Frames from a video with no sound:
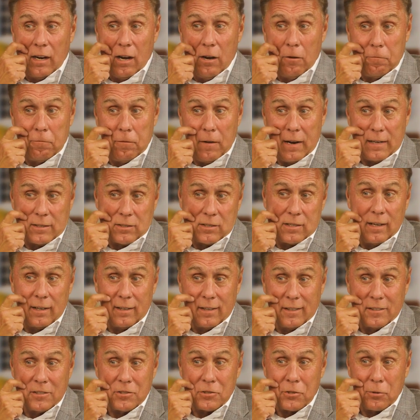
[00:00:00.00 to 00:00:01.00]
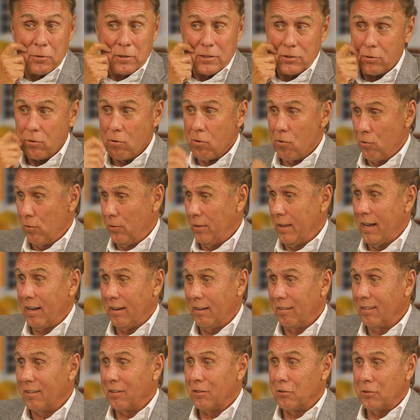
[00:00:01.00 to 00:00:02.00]
how fast that industry is grown.
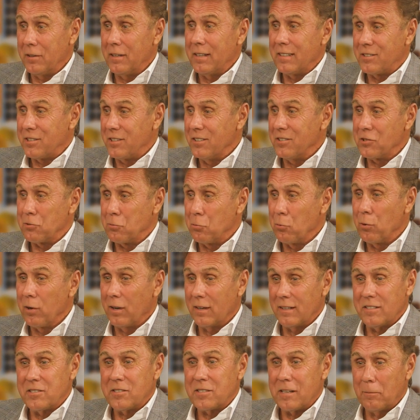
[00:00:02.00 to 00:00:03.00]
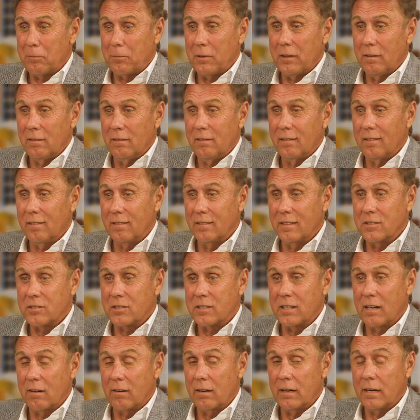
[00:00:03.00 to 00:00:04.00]
That yeah. little niche is really something in
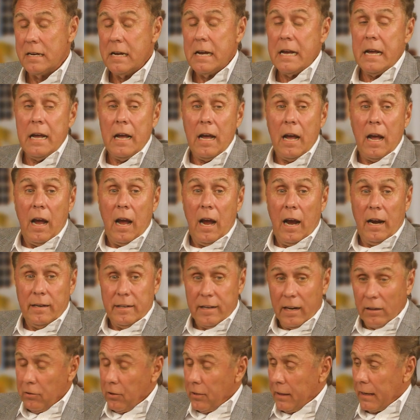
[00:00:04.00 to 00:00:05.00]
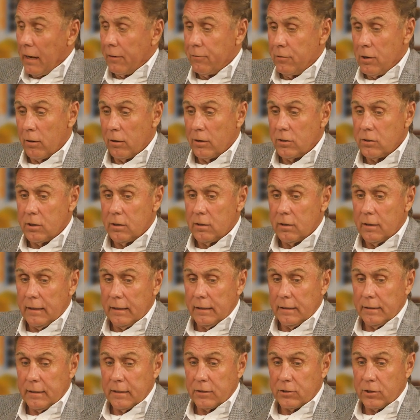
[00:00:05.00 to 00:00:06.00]
this yes. area. And the other thing I've noticed,
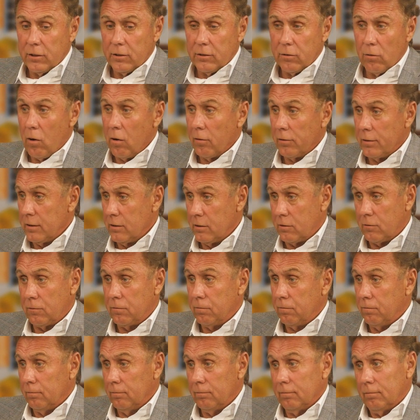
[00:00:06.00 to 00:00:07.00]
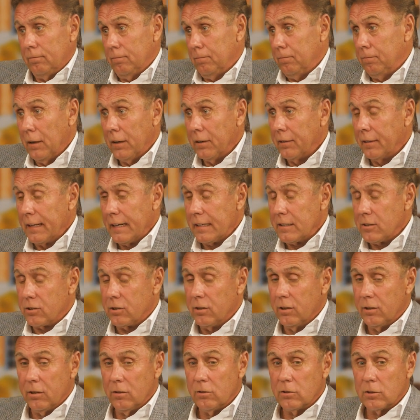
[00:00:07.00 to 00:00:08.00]
in addition to all these fun things
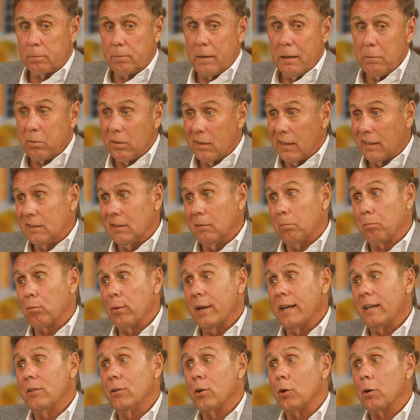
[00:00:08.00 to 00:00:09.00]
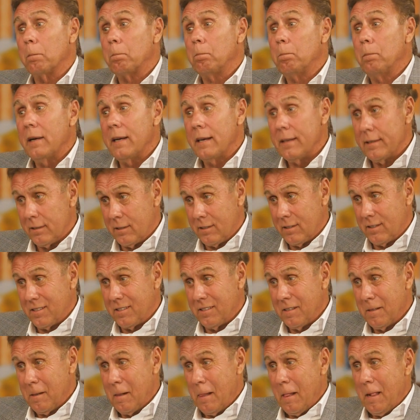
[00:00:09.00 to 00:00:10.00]
to do, is people like to bring their
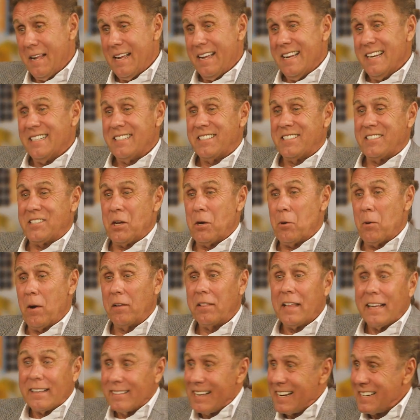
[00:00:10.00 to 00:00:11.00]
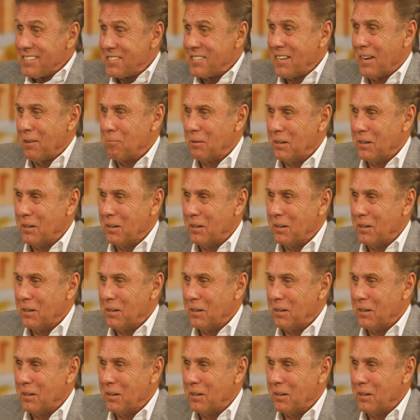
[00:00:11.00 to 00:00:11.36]
pets. Yeah. So I think last time